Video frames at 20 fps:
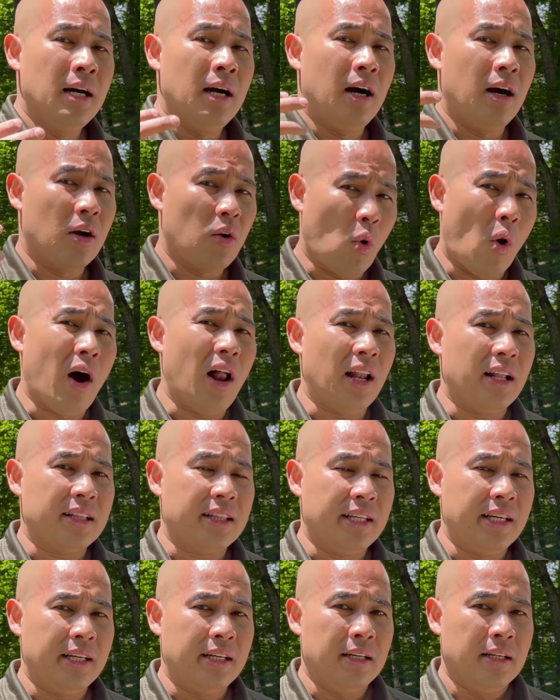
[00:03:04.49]
uh,
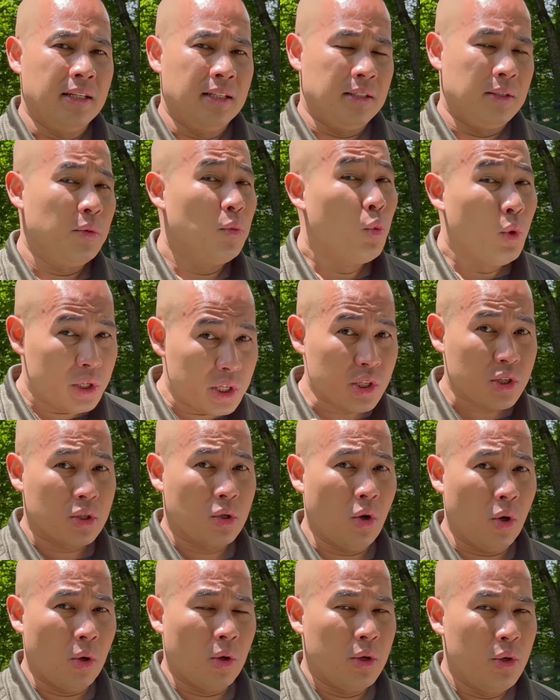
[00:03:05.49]
quality, which is cool.